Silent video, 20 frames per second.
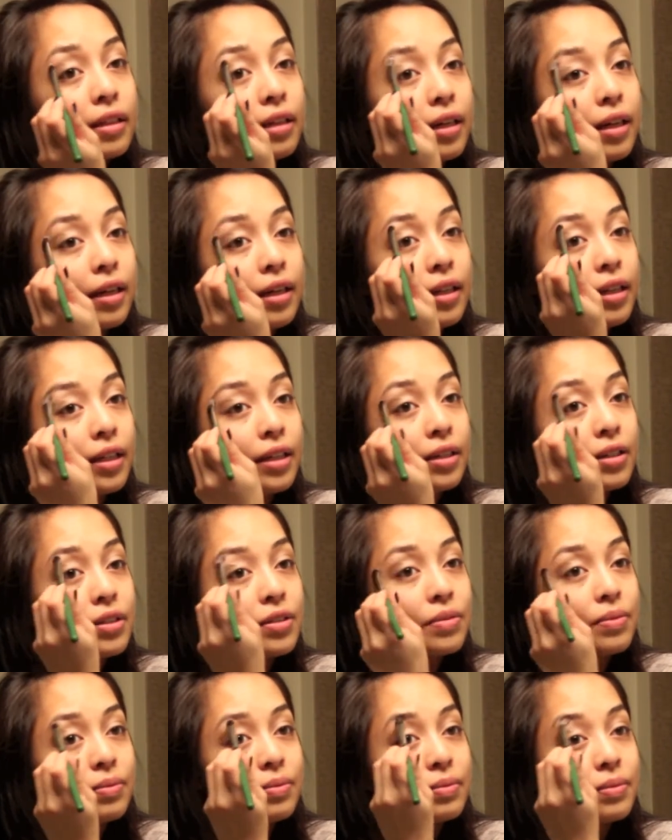
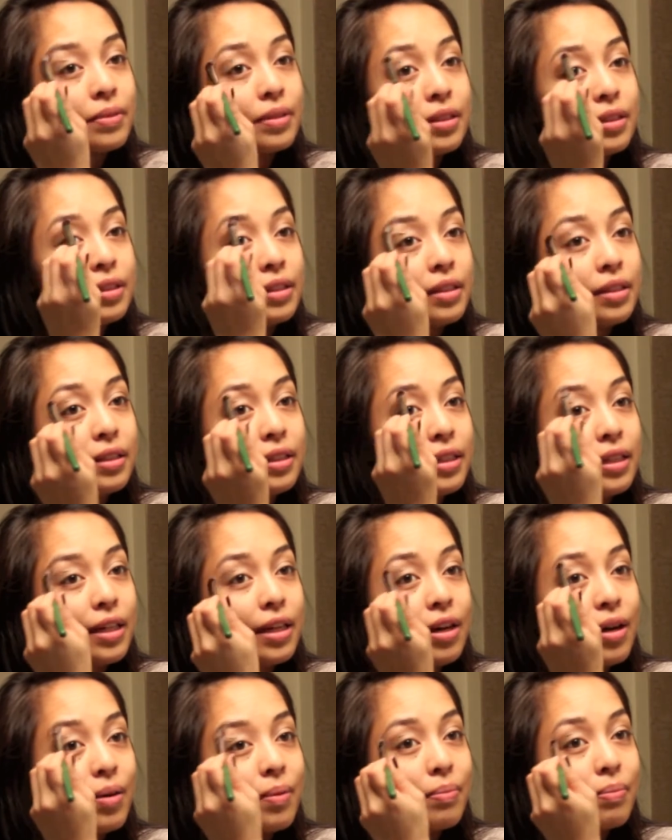Highlighters really
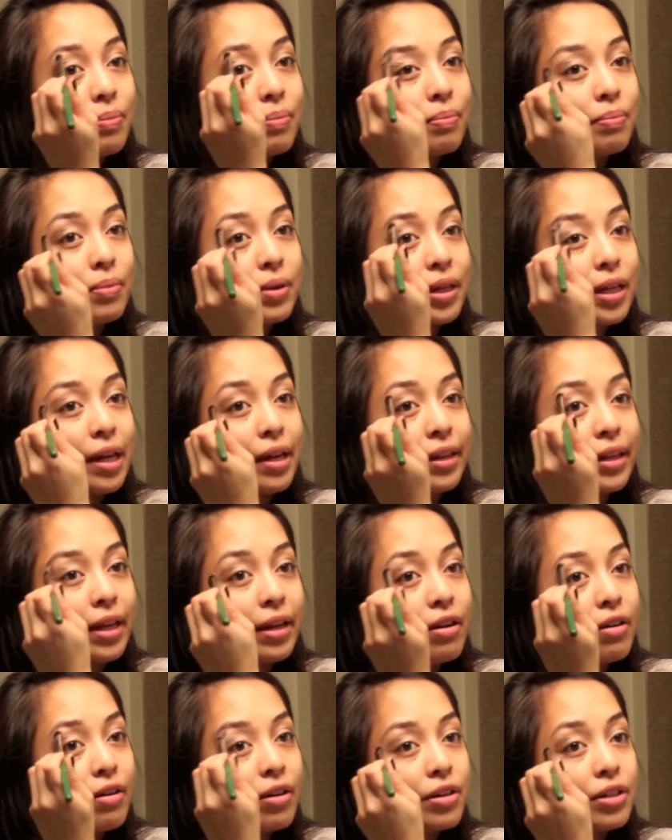help bring out that
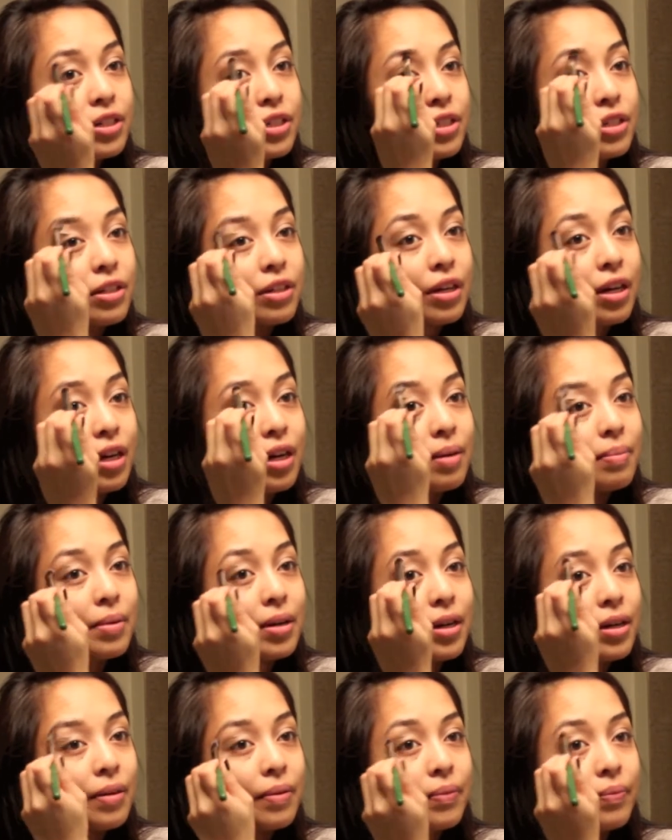arch in your
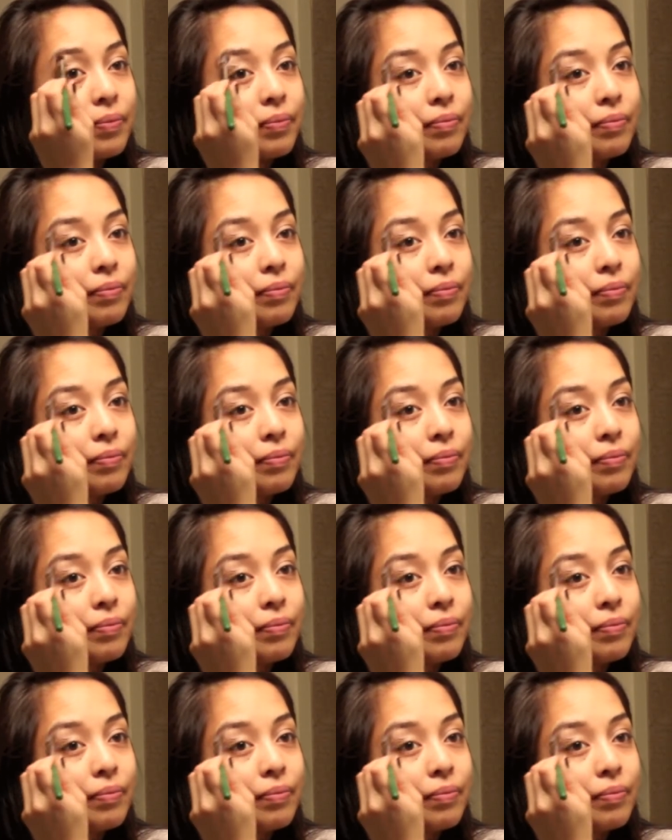eyebrow.